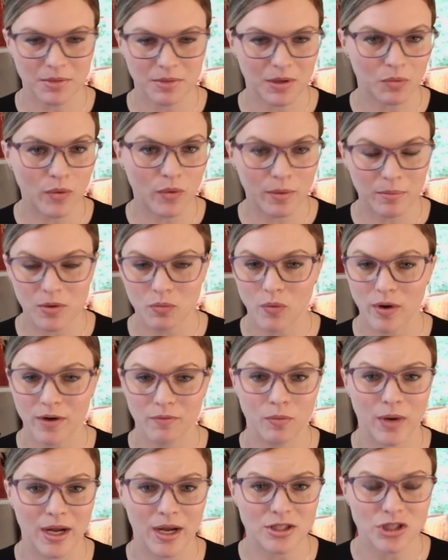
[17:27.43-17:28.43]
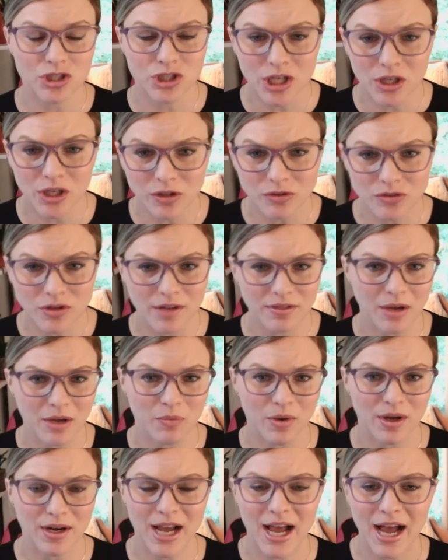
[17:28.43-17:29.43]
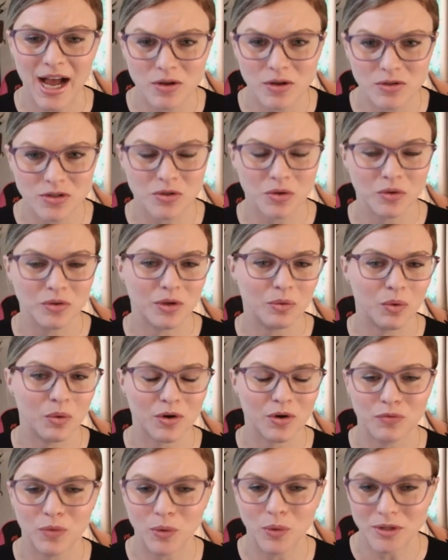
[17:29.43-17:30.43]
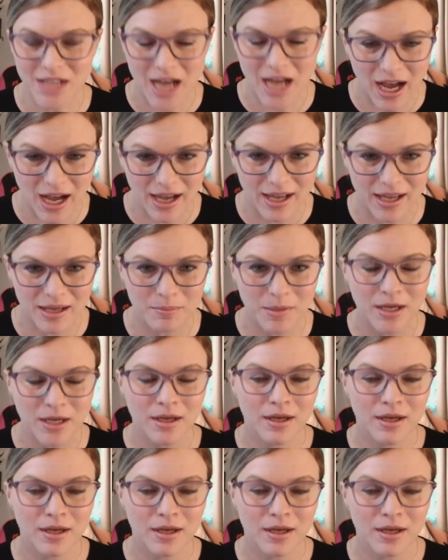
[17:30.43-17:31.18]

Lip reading: I mean, women raise children, they run a household, they work full time,